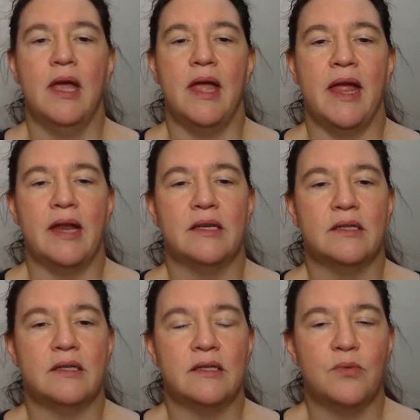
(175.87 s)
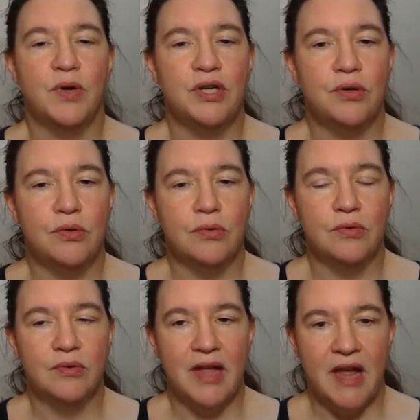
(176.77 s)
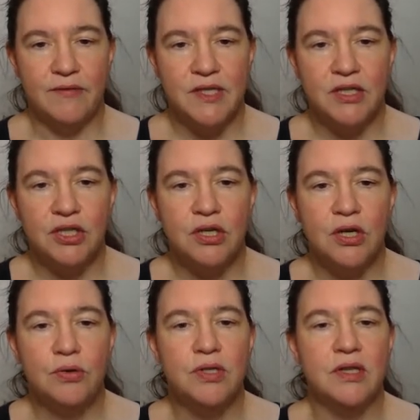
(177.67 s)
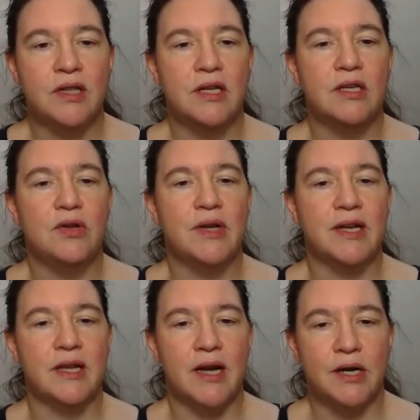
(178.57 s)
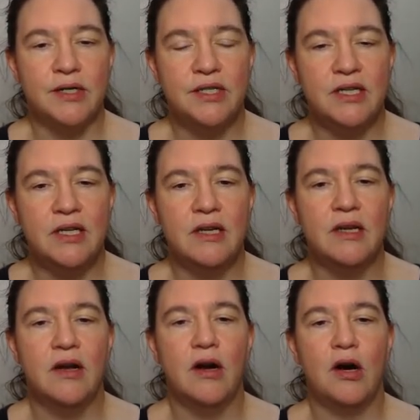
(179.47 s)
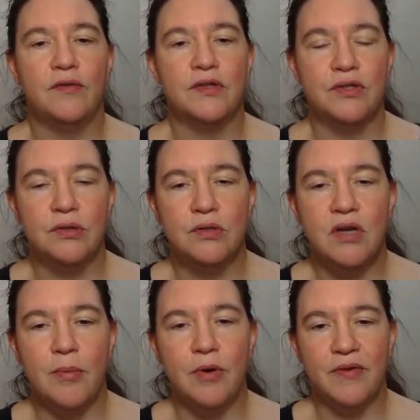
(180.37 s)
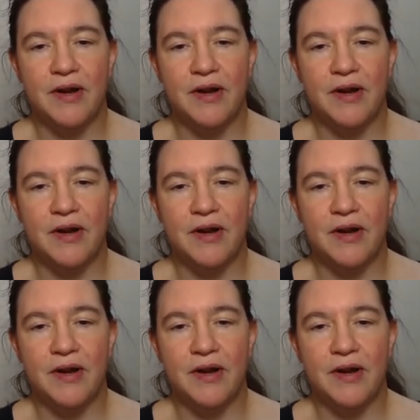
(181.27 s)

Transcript: And when you have such a code, then you get a guarantee of a certain number of